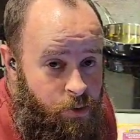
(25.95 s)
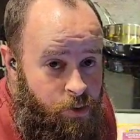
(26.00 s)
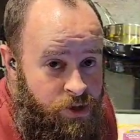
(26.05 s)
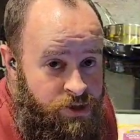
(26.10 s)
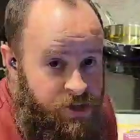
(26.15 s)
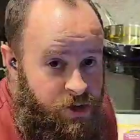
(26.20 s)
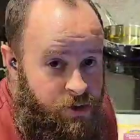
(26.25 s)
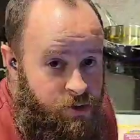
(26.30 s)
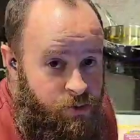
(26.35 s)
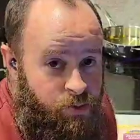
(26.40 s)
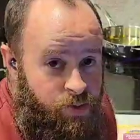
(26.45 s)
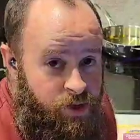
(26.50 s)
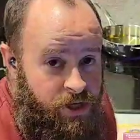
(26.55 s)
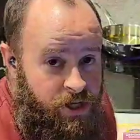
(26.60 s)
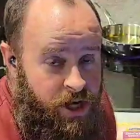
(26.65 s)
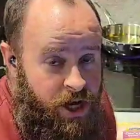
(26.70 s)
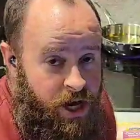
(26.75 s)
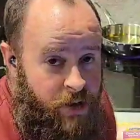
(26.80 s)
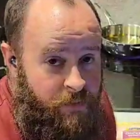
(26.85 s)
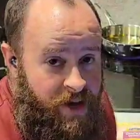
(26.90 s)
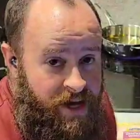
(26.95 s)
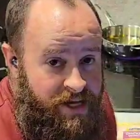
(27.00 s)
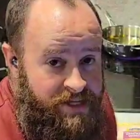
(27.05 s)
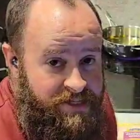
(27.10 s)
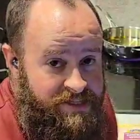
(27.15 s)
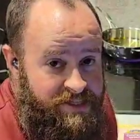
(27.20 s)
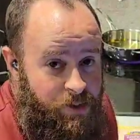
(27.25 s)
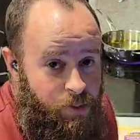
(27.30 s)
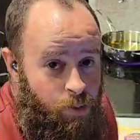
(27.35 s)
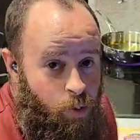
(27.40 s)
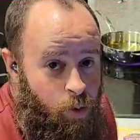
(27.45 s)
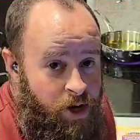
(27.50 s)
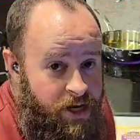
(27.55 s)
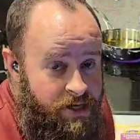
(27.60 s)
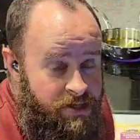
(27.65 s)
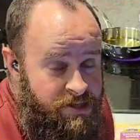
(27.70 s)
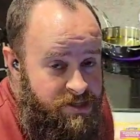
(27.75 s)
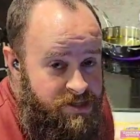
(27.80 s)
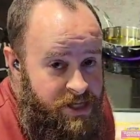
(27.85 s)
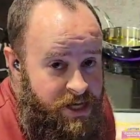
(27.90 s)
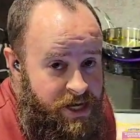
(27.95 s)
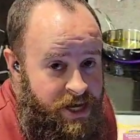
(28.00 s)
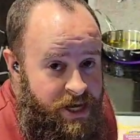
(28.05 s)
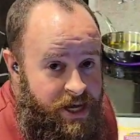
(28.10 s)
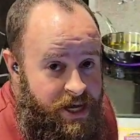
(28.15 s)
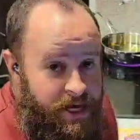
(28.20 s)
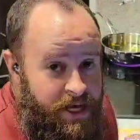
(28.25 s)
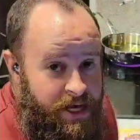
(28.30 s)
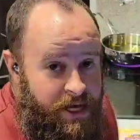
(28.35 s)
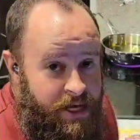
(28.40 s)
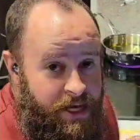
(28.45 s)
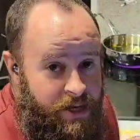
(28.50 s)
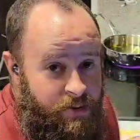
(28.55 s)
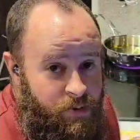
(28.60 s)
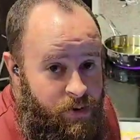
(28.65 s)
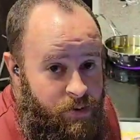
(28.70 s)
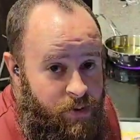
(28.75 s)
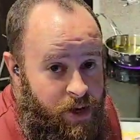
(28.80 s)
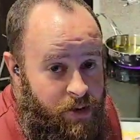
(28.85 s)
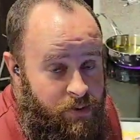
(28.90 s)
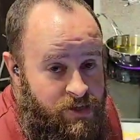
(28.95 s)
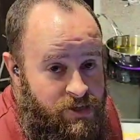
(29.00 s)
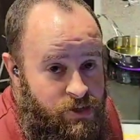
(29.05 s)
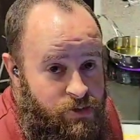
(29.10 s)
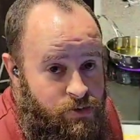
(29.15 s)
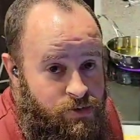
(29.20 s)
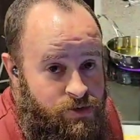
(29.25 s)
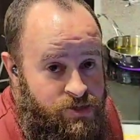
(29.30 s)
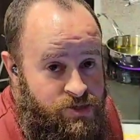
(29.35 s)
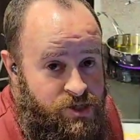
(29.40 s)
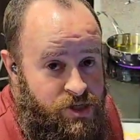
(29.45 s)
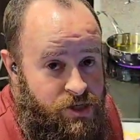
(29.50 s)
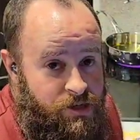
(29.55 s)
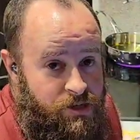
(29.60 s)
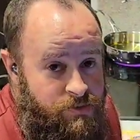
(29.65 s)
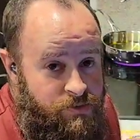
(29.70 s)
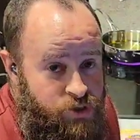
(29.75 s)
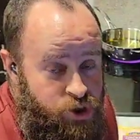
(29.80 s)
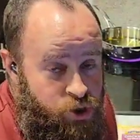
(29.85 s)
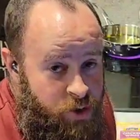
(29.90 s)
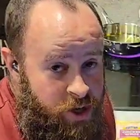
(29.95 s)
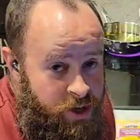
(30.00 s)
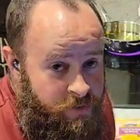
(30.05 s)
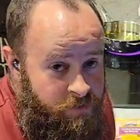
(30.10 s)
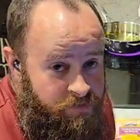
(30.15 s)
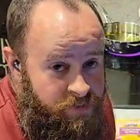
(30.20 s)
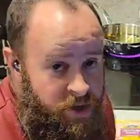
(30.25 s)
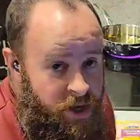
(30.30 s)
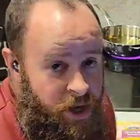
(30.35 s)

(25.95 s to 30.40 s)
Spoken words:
We're gonna be making some wings, and we may be doing some shrimp.